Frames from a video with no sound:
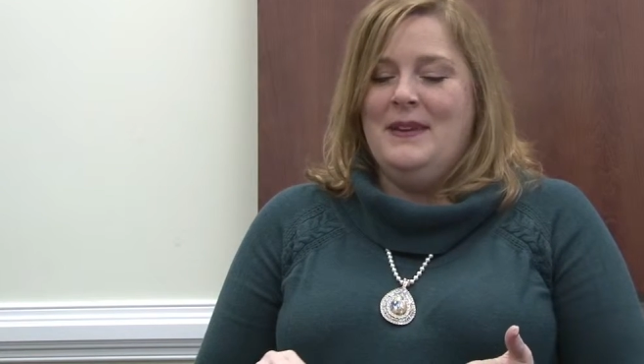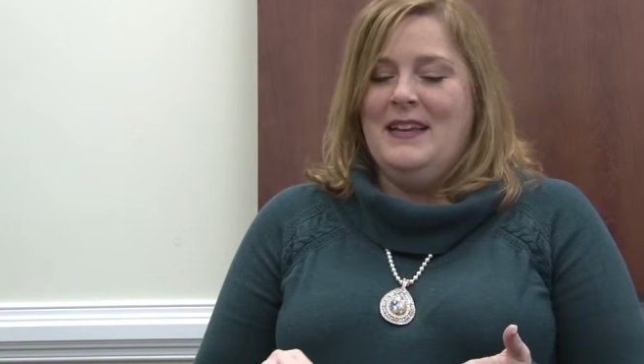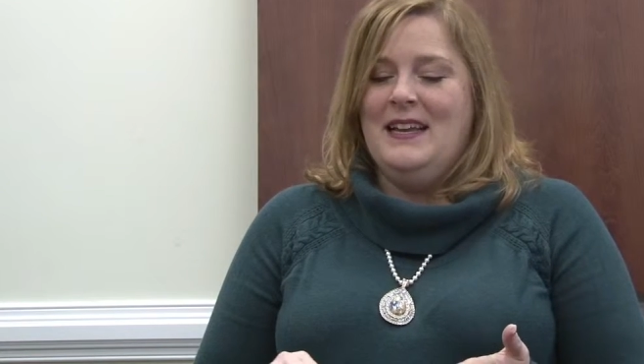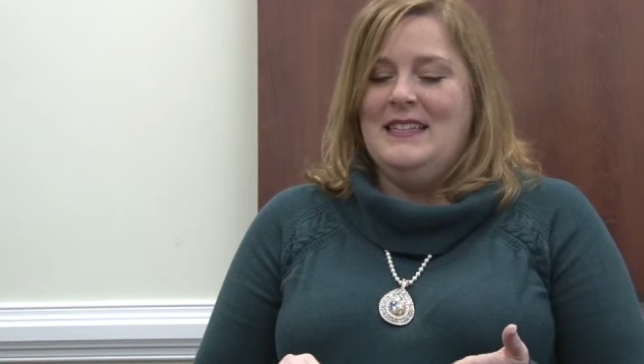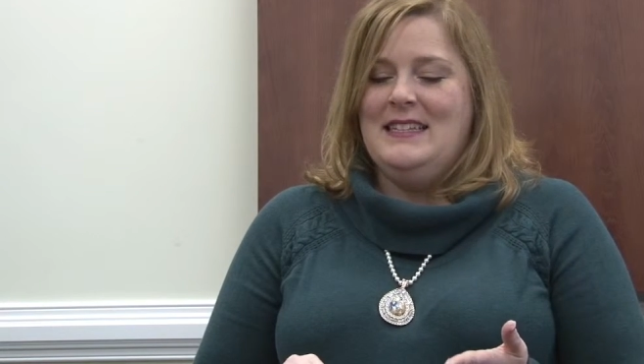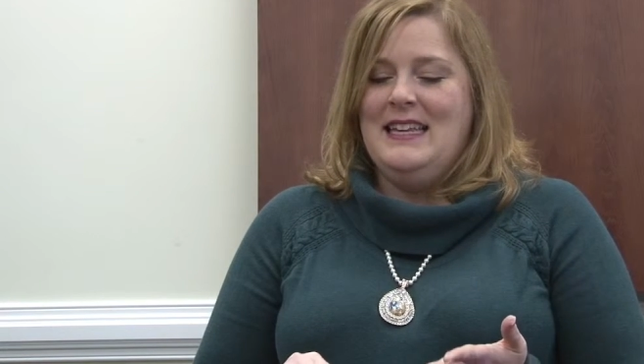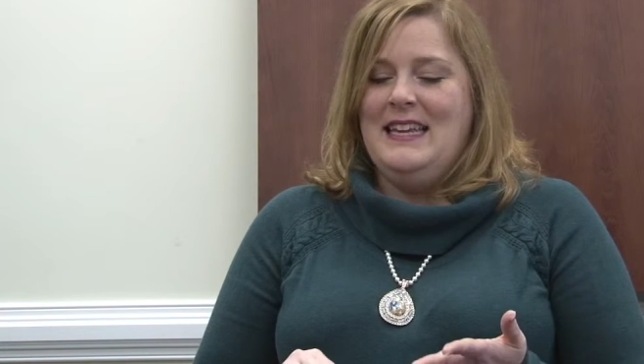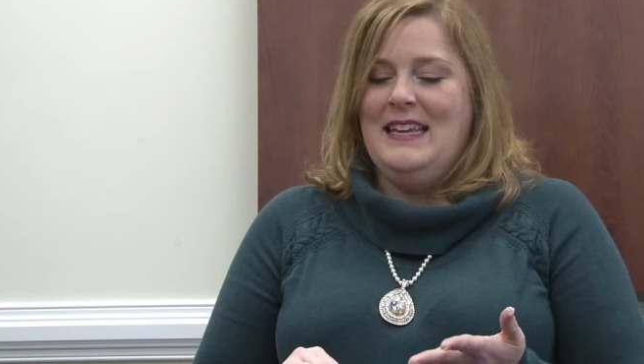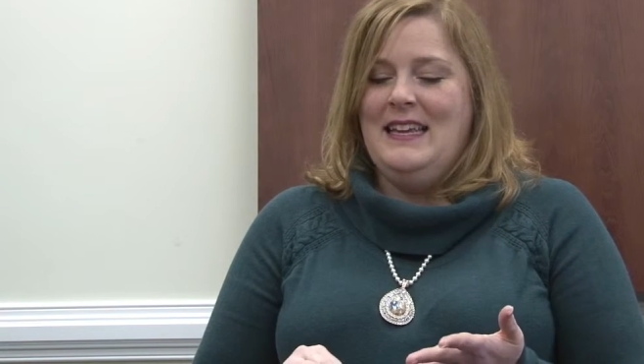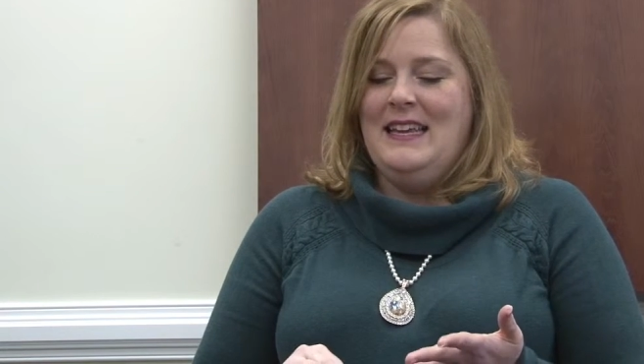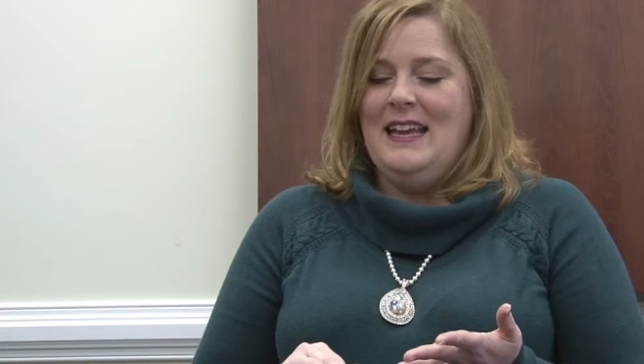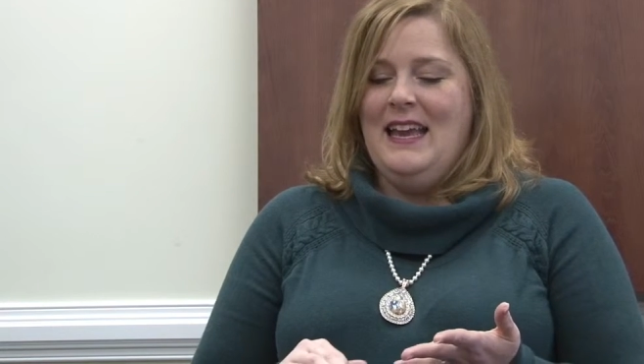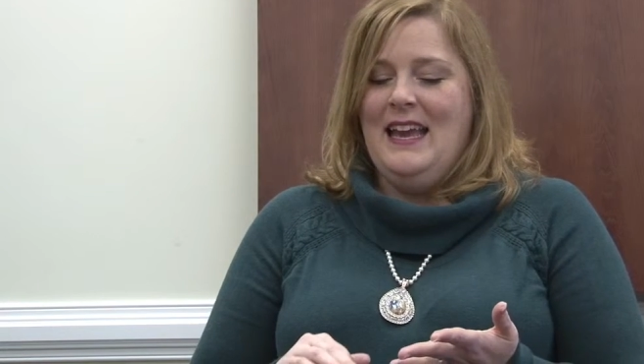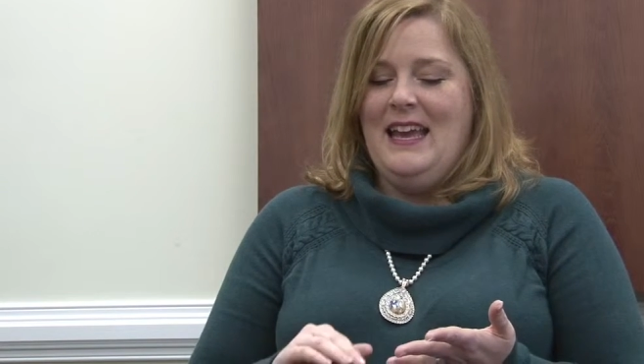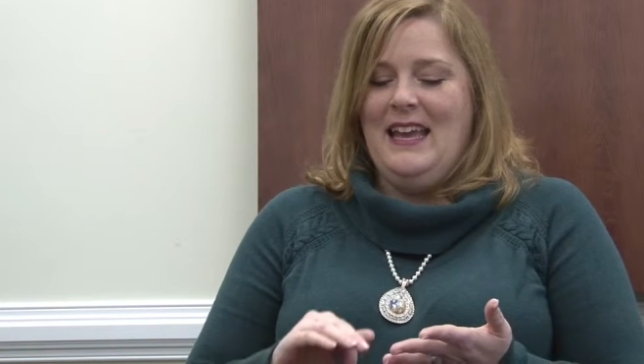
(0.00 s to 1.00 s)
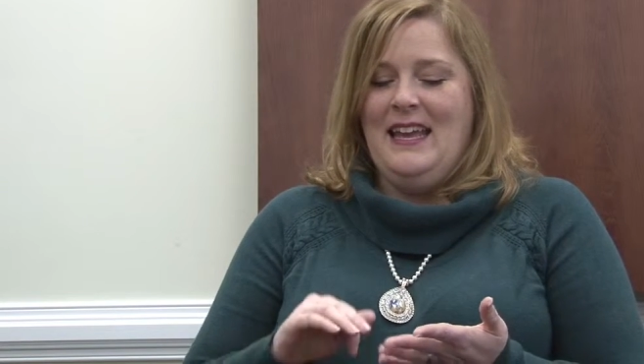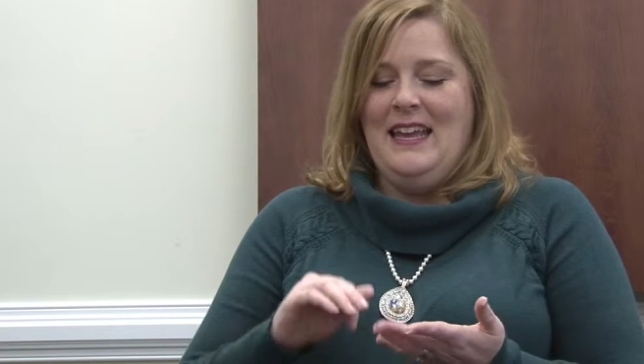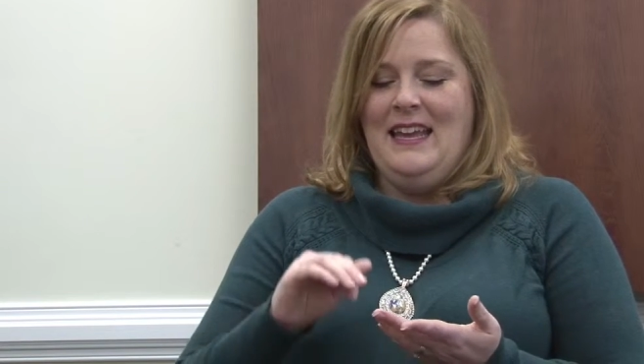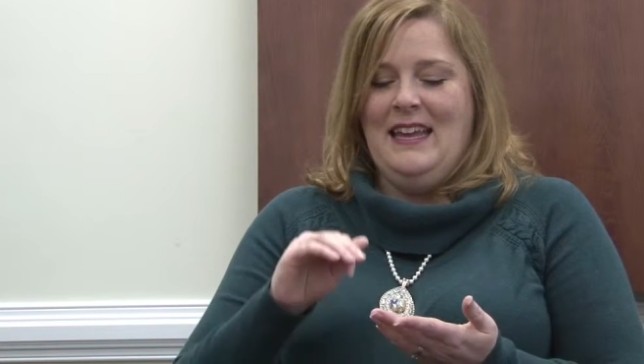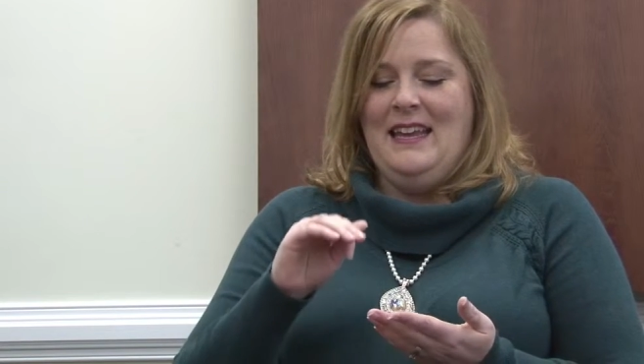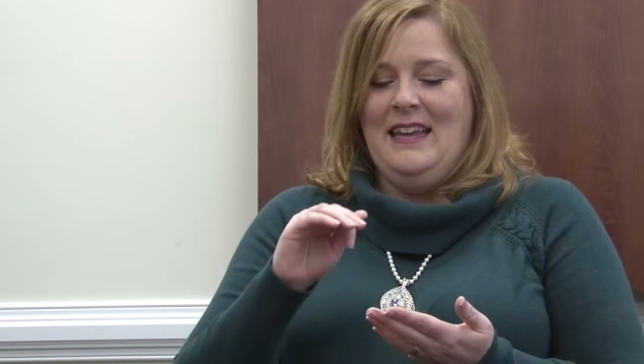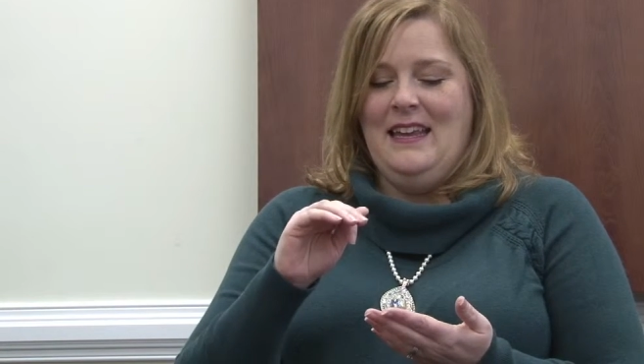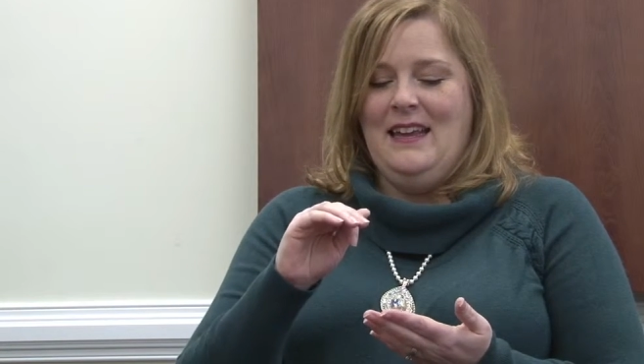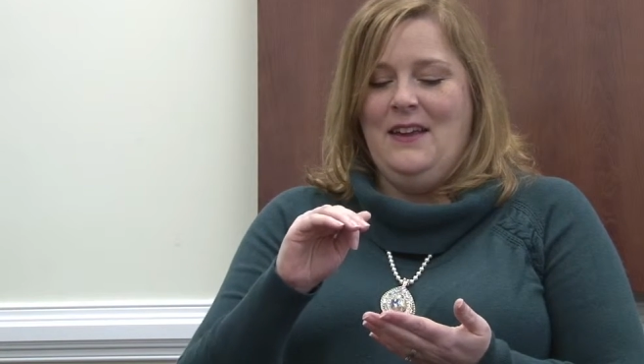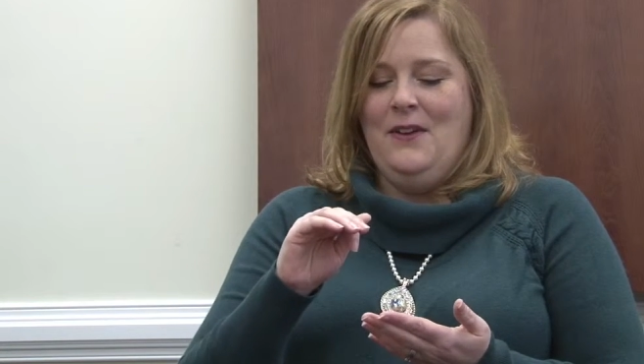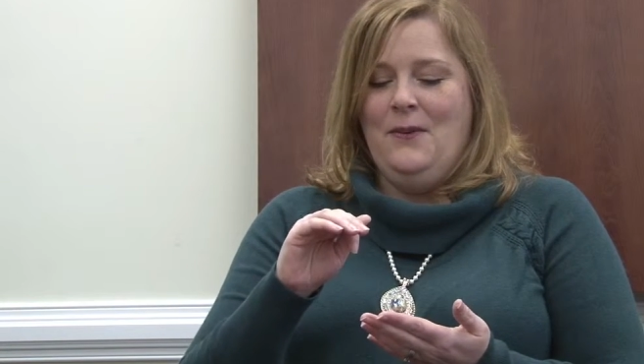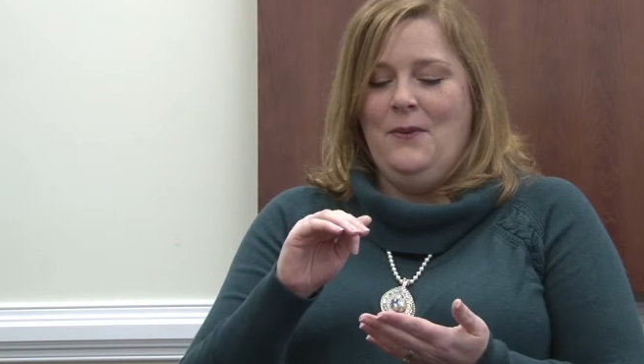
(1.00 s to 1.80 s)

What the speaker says: because he